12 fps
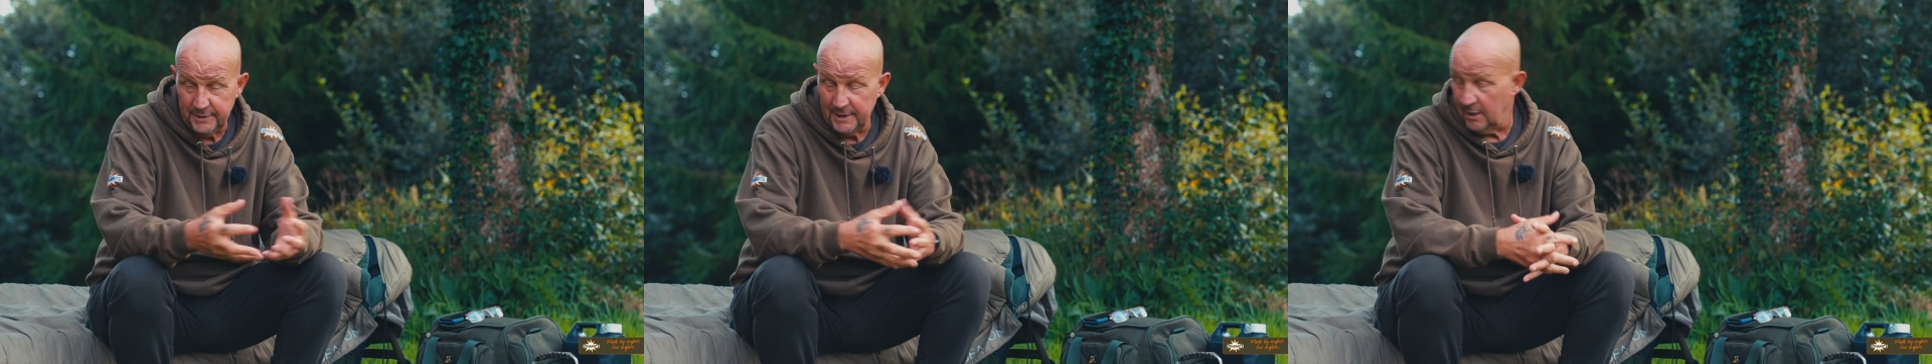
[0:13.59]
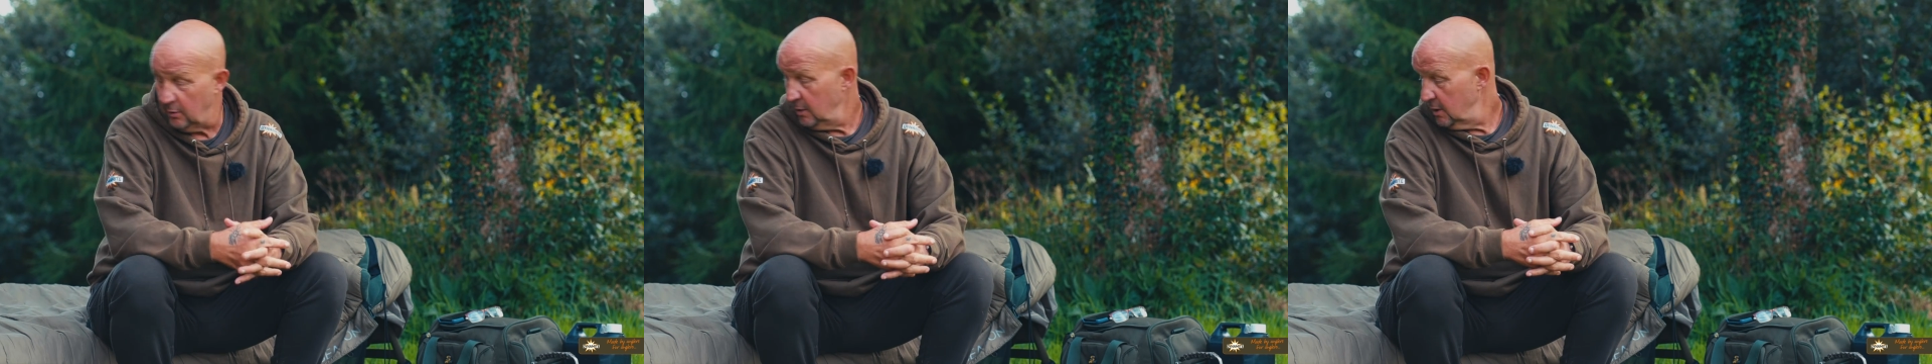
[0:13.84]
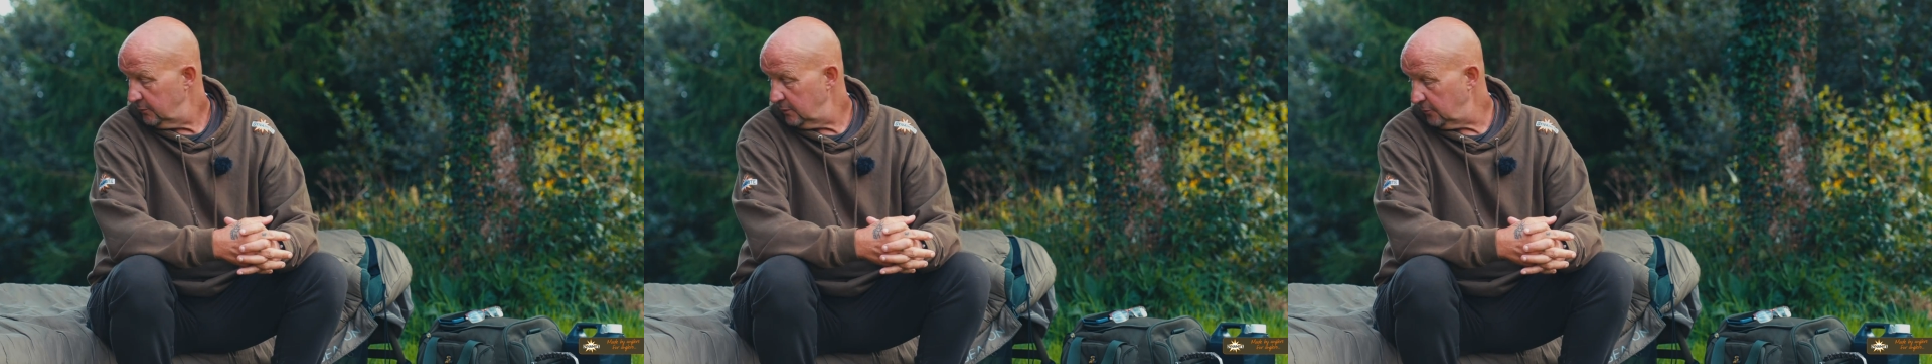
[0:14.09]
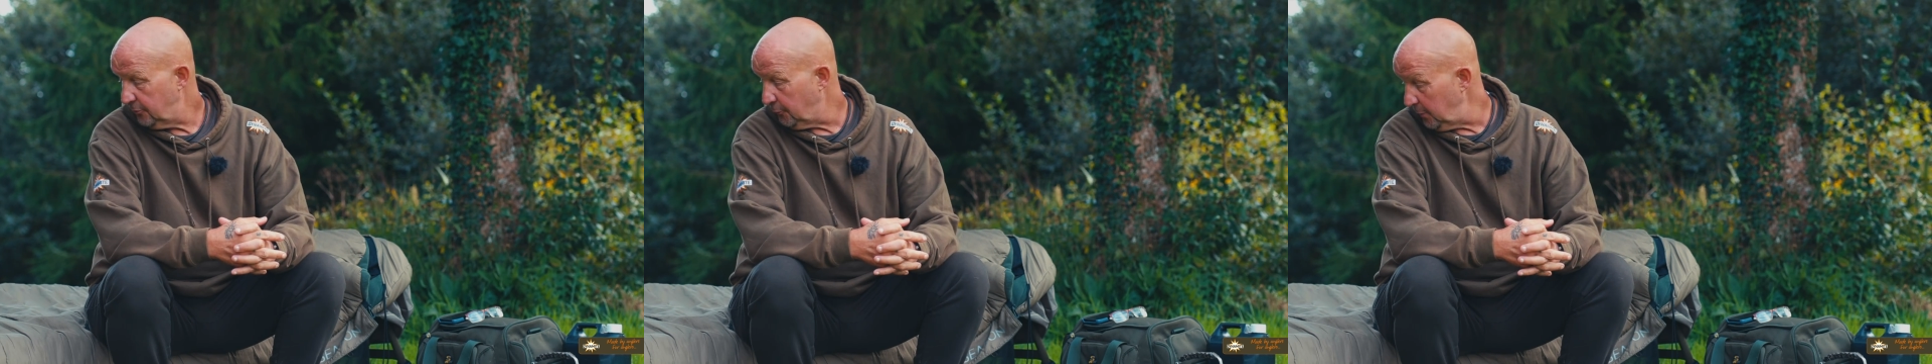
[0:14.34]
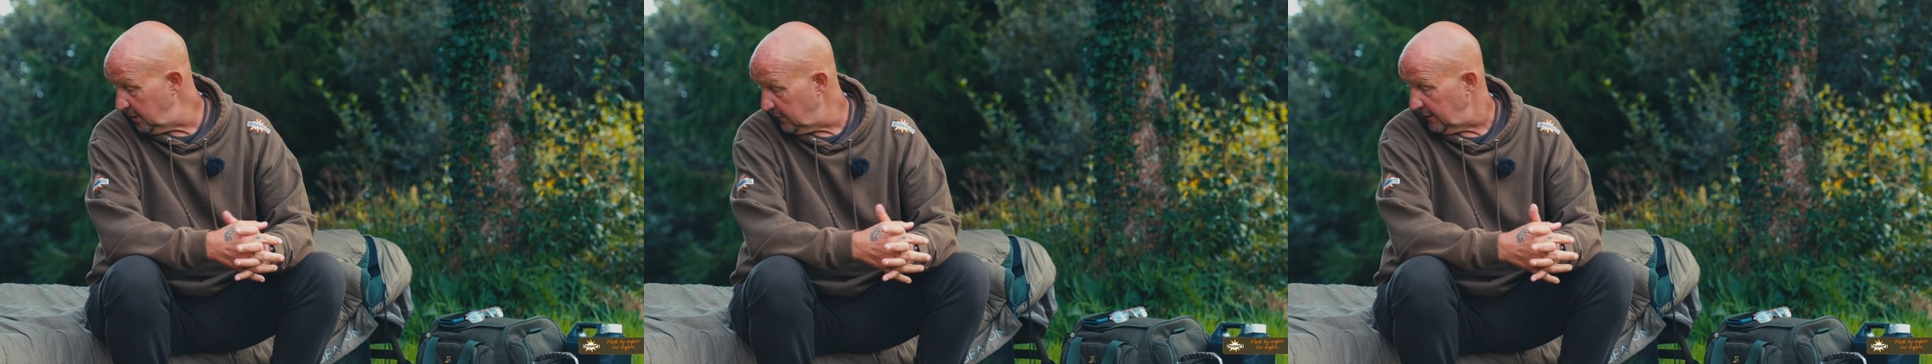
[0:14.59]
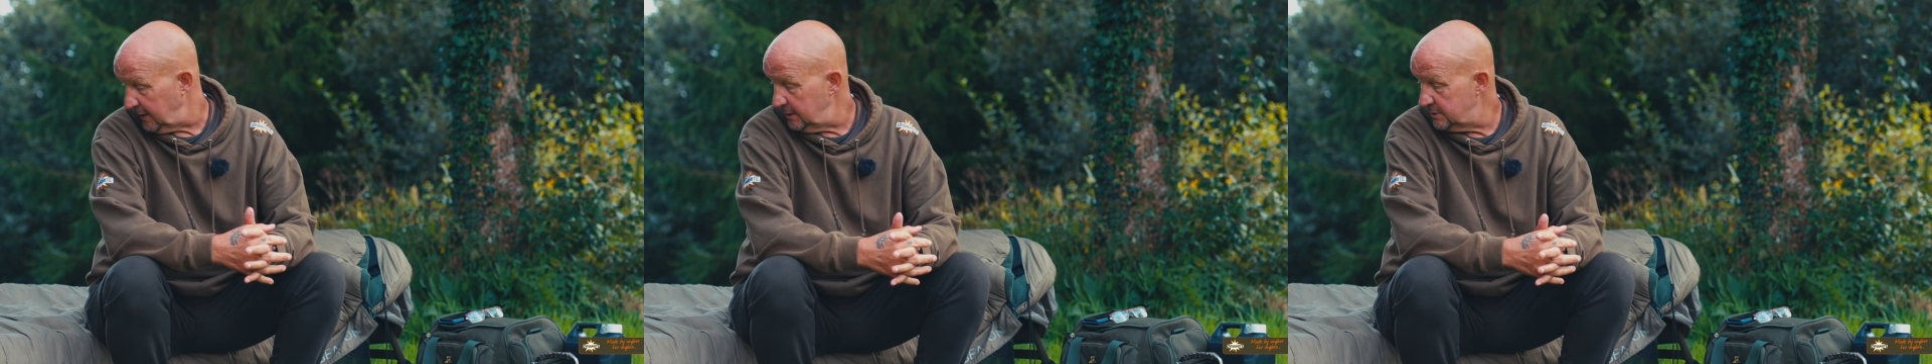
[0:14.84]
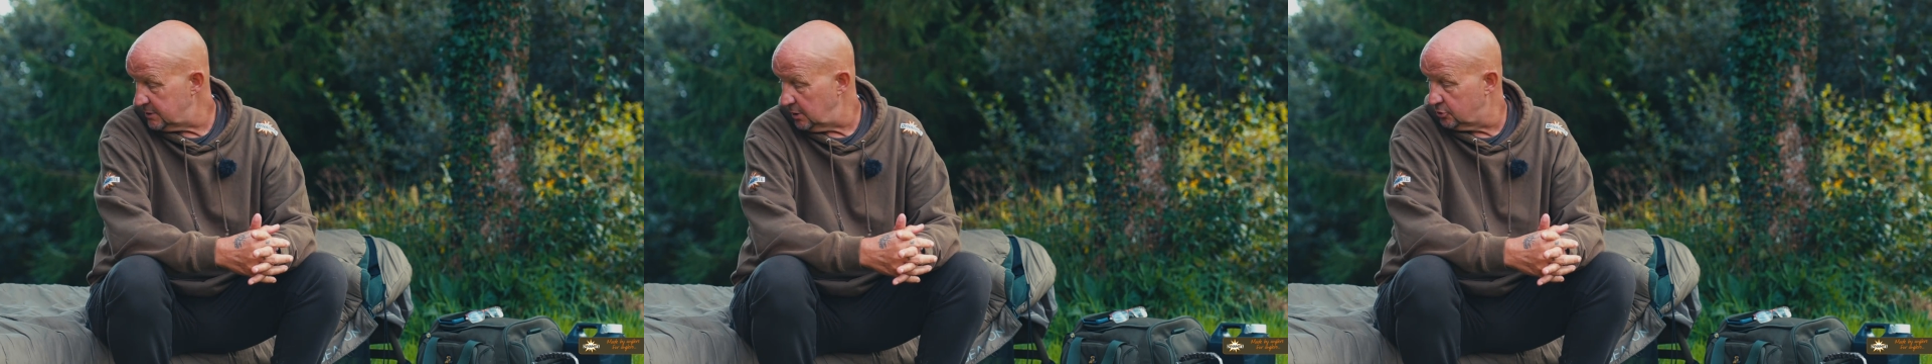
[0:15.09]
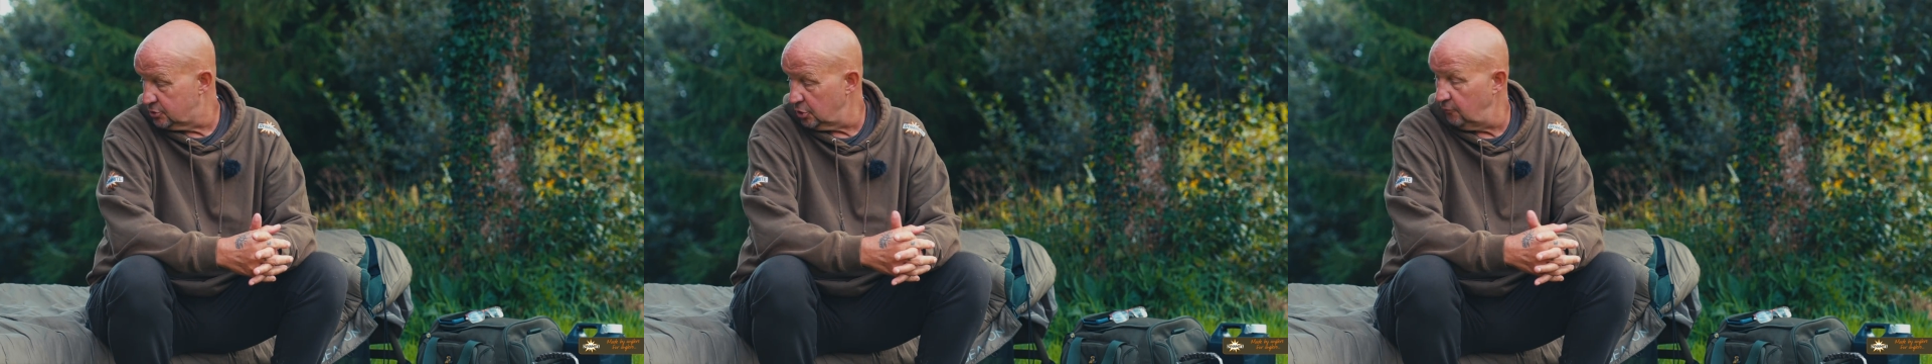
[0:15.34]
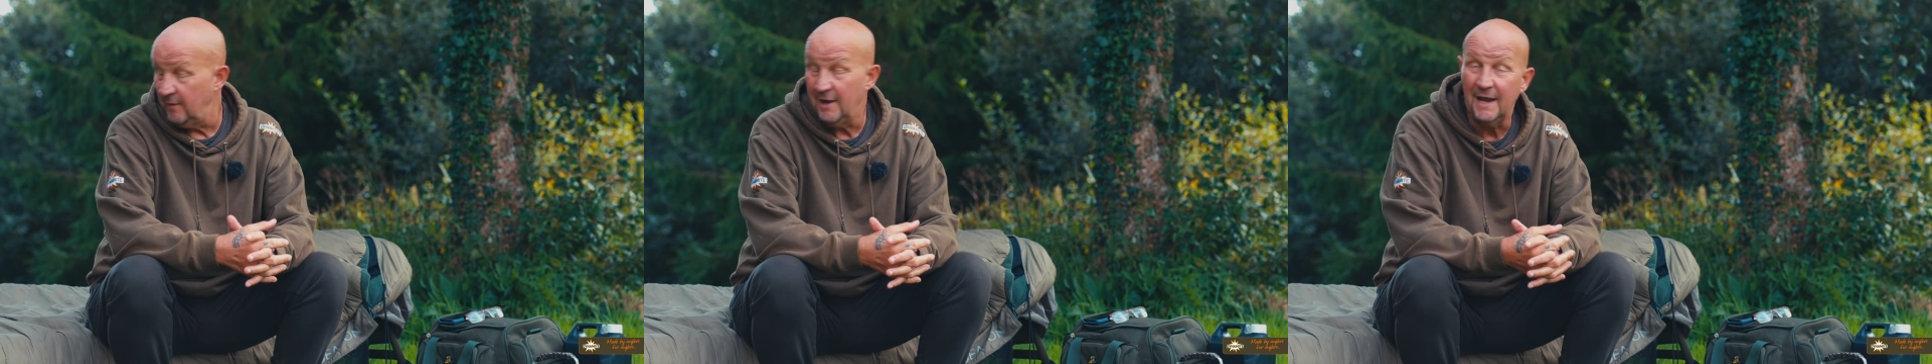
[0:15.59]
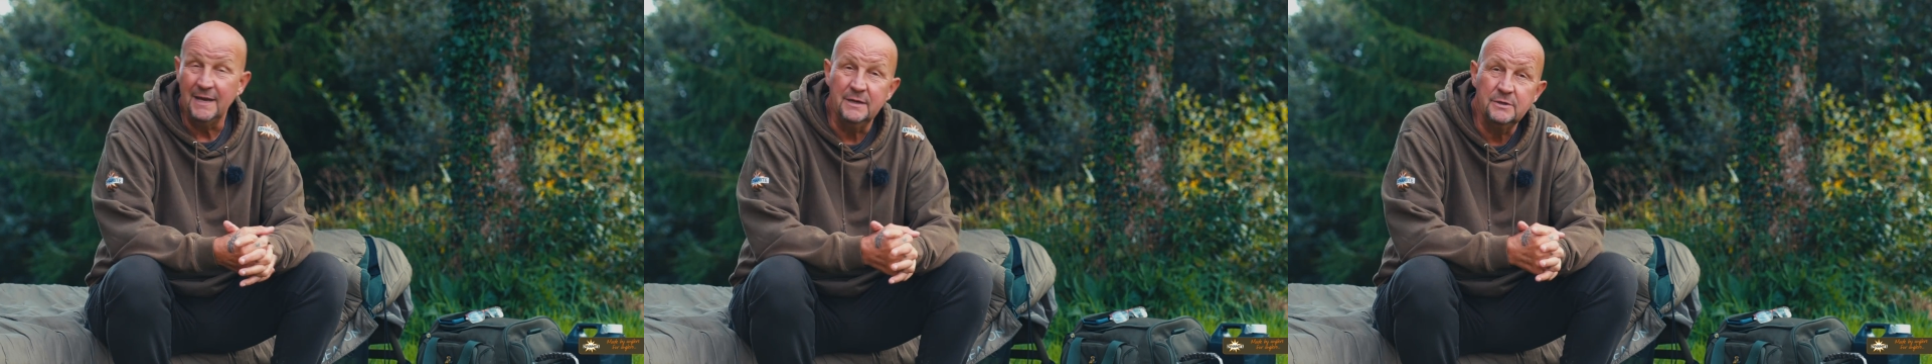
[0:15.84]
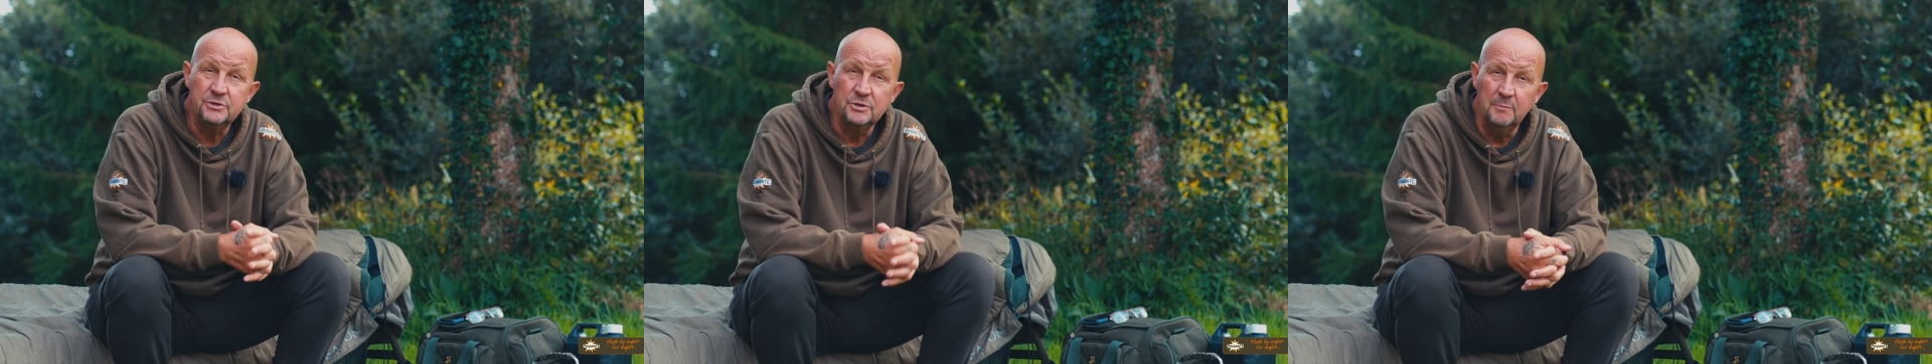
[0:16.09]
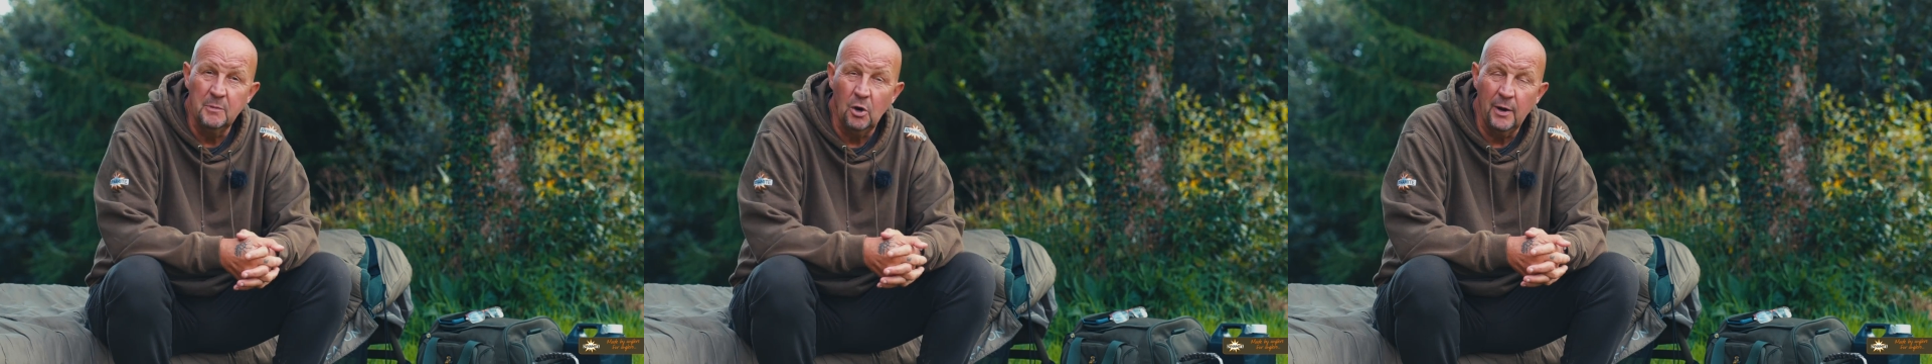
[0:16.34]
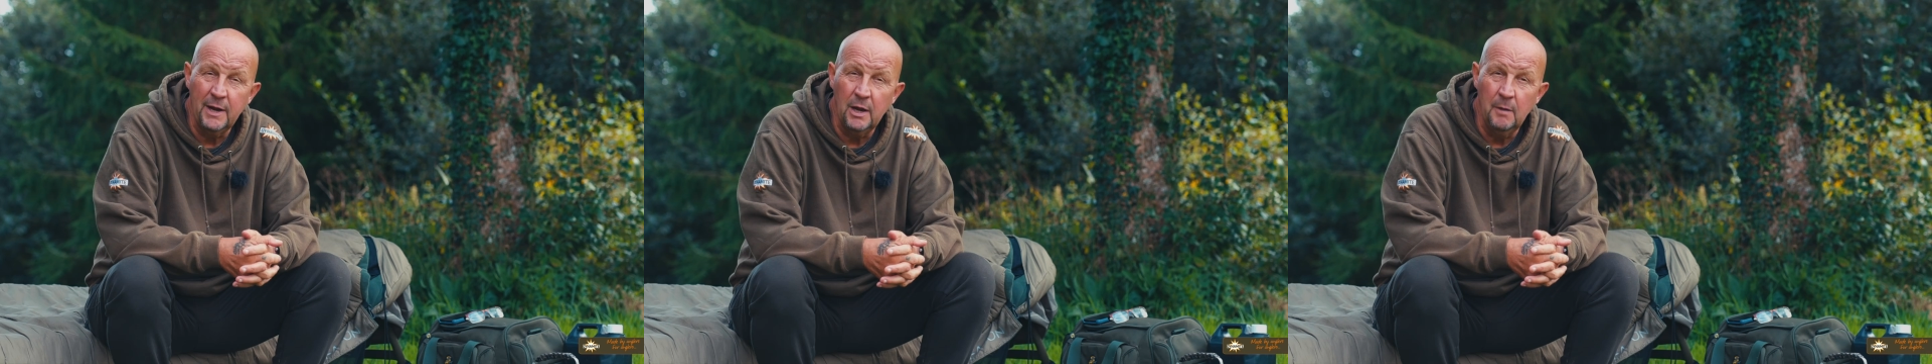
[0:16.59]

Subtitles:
Now 3 of these do relate to my